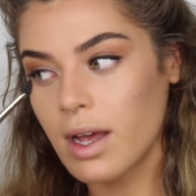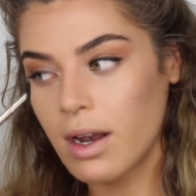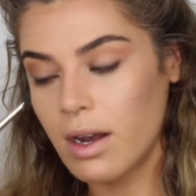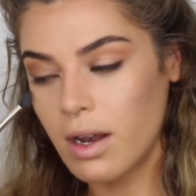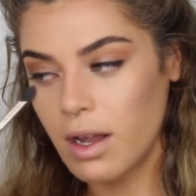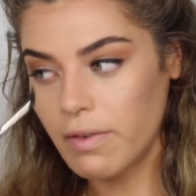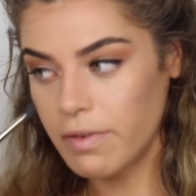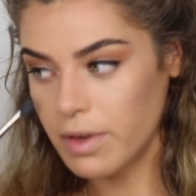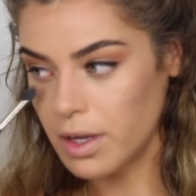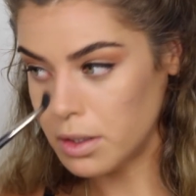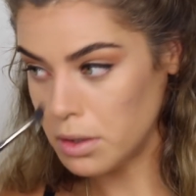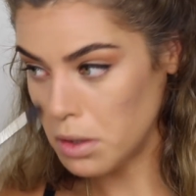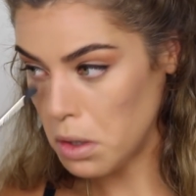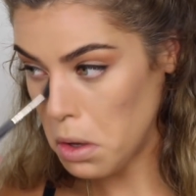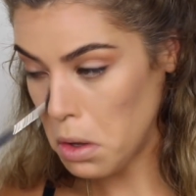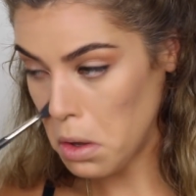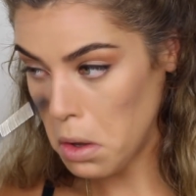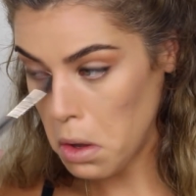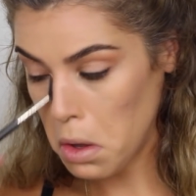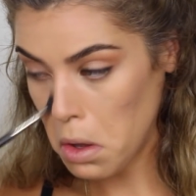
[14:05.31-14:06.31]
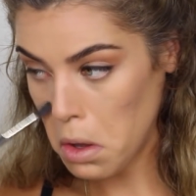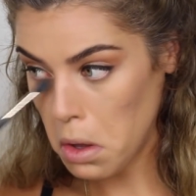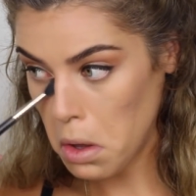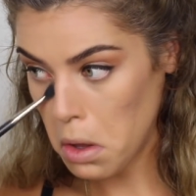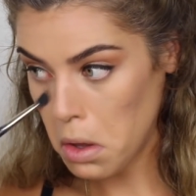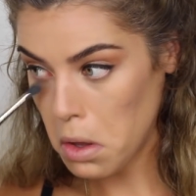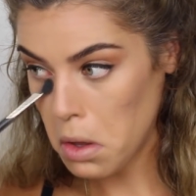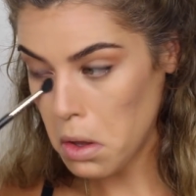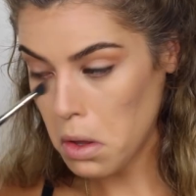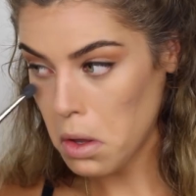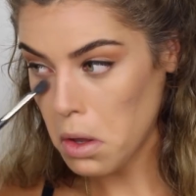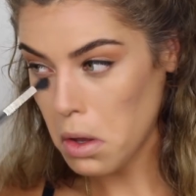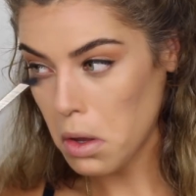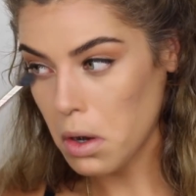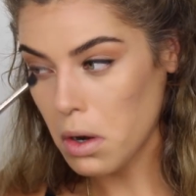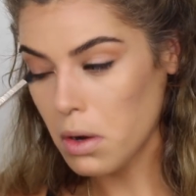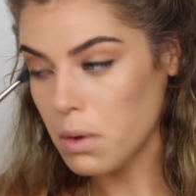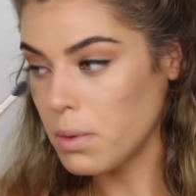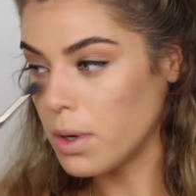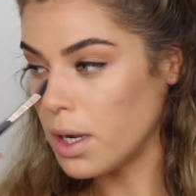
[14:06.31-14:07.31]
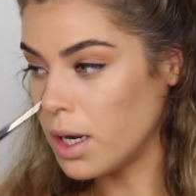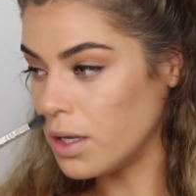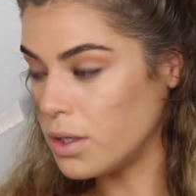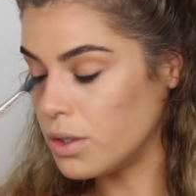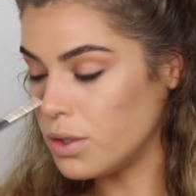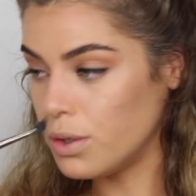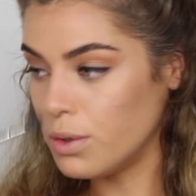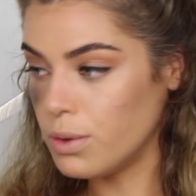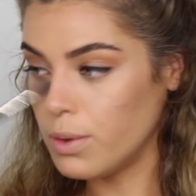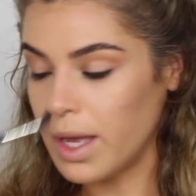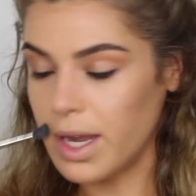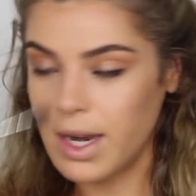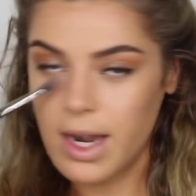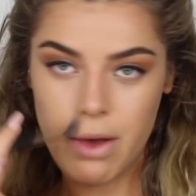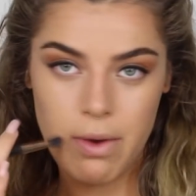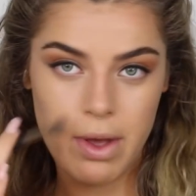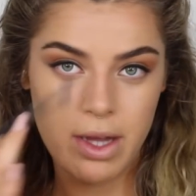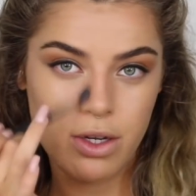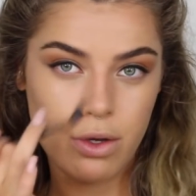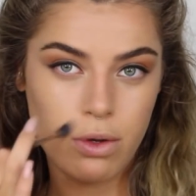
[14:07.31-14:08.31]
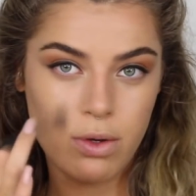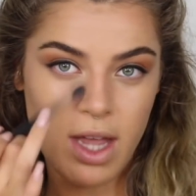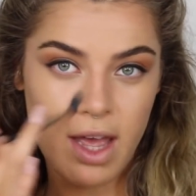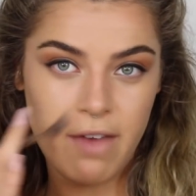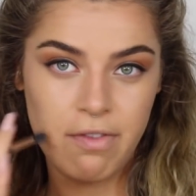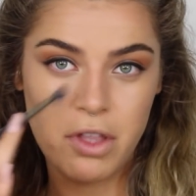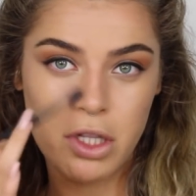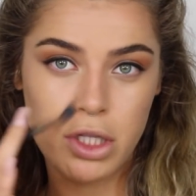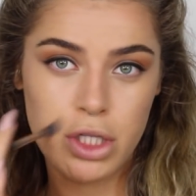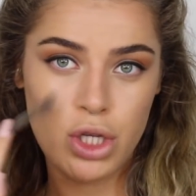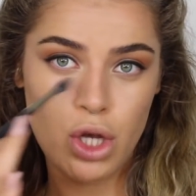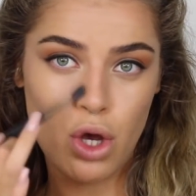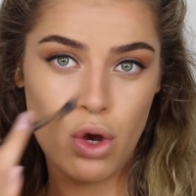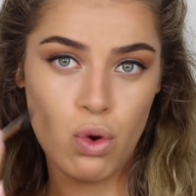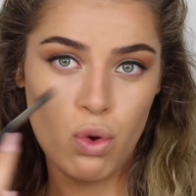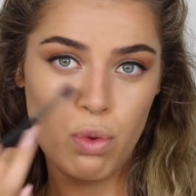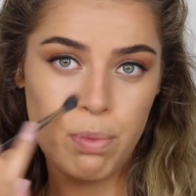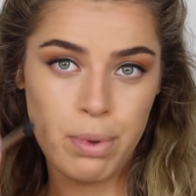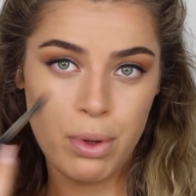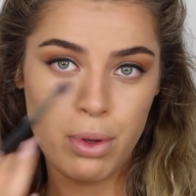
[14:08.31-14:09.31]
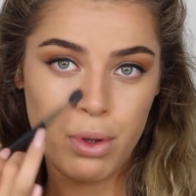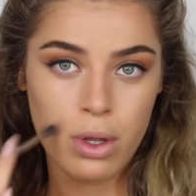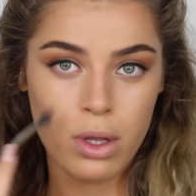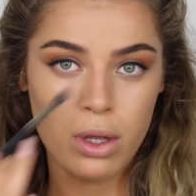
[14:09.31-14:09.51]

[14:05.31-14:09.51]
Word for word: I love it. I really do. And now I don't have the taupe,